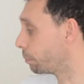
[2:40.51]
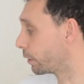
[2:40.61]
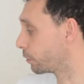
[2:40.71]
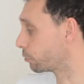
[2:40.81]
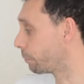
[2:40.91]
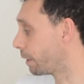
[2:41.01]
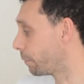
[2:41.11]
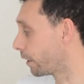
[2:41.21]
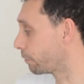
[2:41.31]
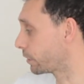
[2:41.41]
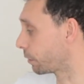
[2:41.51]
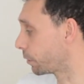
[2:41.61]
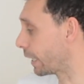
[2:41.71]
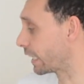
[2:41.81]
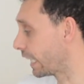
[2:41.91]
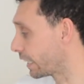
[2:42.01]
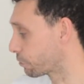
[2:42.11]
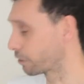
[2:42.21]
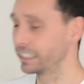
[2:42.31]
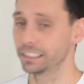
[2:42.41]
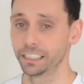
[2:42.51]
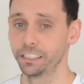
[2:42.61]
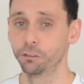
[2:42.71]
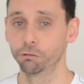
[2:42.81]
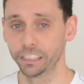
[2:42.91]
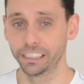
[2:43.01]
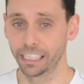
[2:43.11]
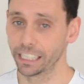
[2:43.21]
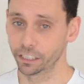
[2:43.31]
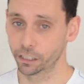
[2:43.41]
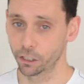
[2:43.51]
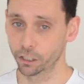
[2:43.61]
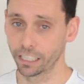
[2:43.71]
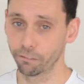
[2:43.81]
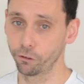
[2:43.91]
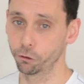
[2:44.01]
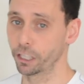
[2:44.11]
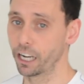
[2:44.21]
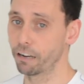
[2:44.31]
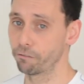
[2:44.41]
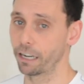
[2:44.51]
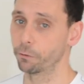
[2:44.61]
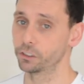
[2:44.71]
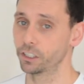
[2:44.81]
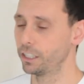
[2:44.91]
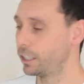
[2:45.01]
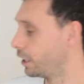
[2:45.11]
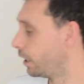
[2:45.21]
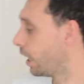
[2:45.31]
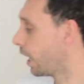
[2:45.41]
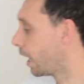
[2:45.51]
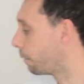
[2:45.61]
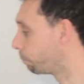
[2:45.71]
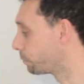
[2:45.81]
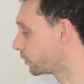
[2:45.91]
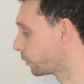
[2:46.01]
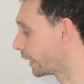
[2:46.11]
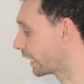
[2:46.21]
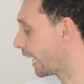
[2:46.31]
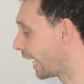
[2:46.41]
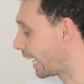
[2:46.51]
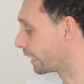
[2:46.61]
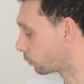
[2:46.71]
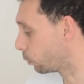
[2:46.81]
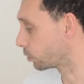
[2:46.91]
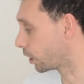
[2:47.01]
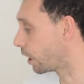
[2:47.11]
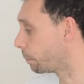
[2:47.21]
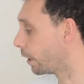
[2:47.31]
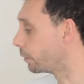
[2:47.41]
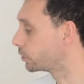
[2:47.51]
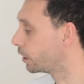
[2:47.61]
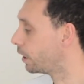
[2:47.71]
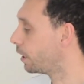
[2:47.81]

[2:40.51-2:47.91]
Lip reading: Because remember, every time you add an extra insulin, you're resetting the clock of that 4.5 hours. So it can cause hypos.